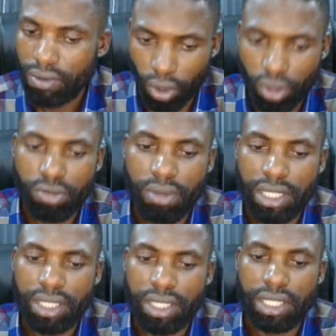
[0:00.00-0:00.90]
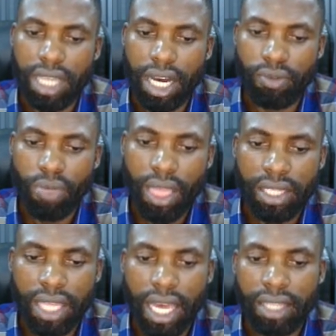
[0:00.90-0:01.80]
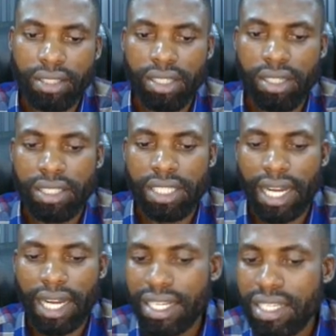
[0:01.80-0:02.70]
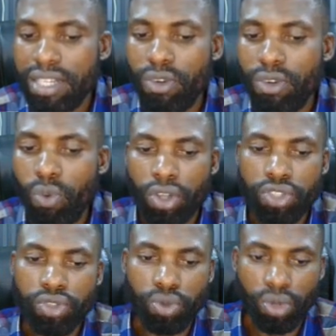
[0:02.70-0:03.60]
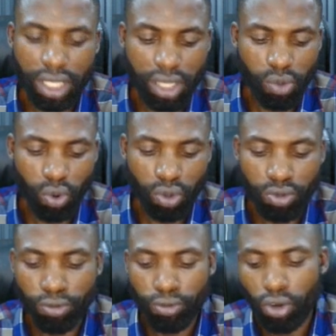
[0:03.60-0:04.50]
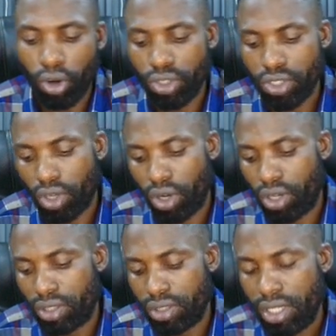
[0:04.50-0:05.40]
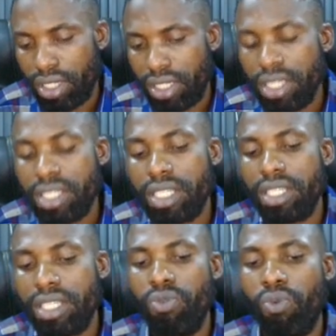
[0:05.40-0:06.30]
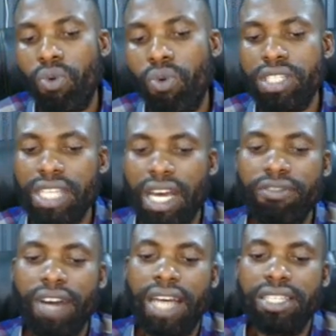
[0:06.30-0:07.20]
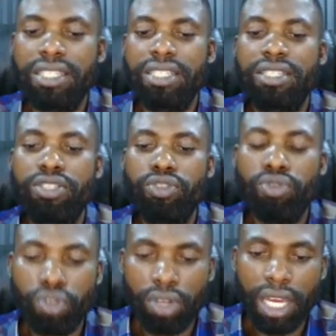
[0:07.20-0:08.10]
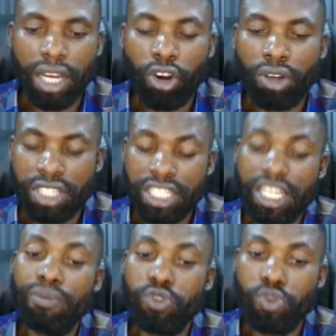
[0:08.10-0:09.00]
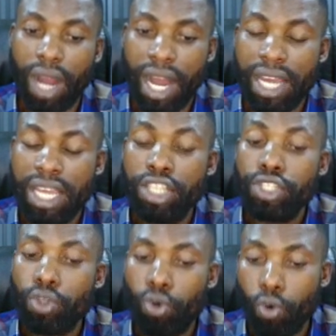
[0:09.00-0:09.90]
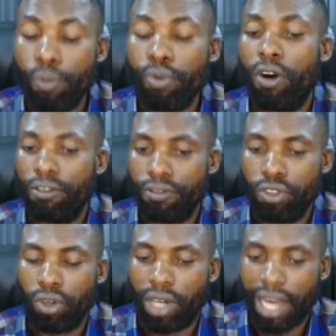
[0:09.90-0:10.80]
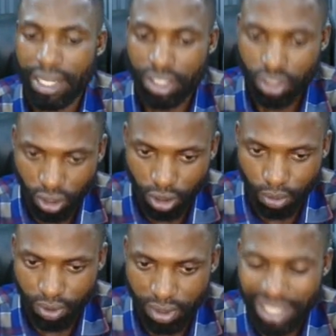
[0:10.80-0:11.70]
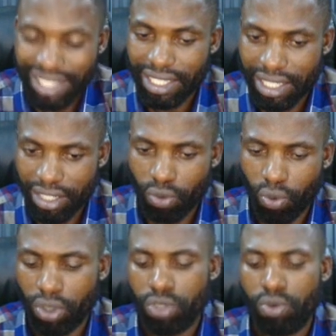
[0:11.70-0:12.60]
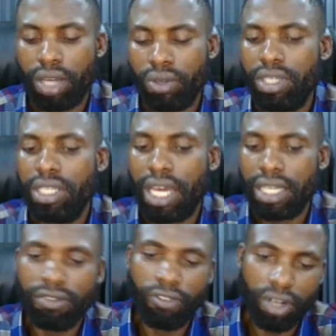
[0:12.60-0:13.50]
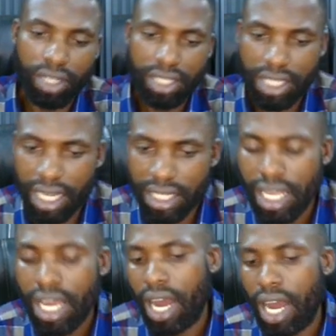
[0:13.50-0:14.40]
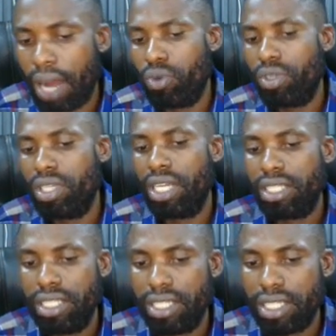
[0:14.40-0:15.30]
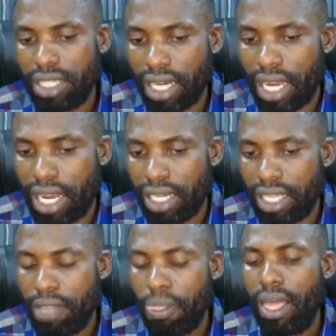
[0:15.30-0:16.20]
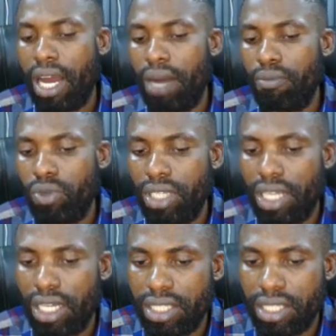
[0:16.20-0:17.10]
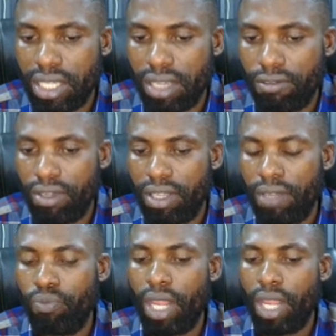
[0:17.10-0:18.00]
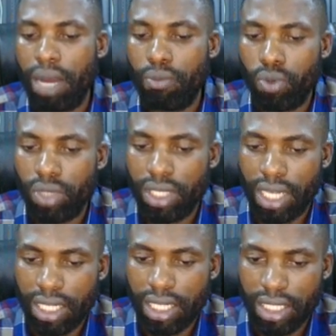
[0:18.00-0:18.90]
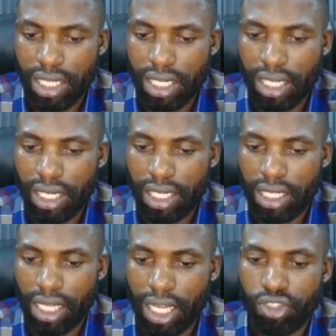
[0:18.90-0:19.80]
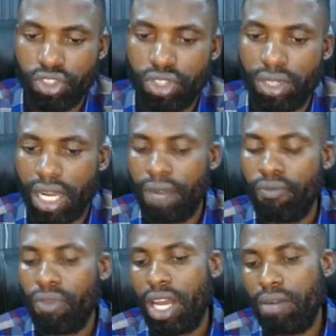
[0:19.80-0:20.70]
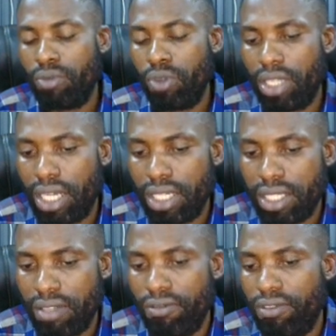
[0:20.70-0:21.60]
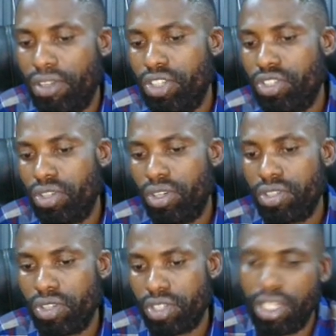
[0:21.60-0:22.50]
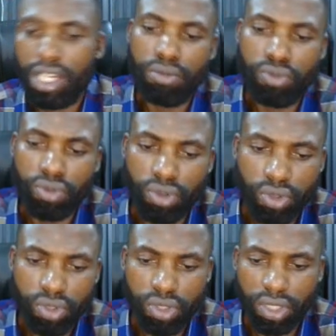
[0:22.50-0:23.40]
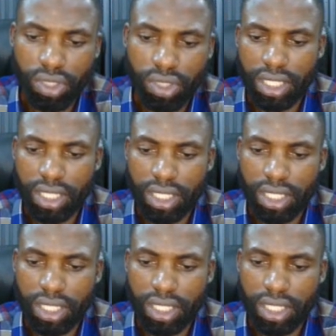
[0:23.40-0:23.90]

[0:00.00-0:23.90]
Document it down. Then there are keywords you really want to focus on. These keywords serve as the conceptual scope of your write up. The keywords you are looking at, for instance, I'm looking at the salary, I'm looking at saving, I'm looking at Nigeria, I'm looking at inflation, sustainable growth. You understand?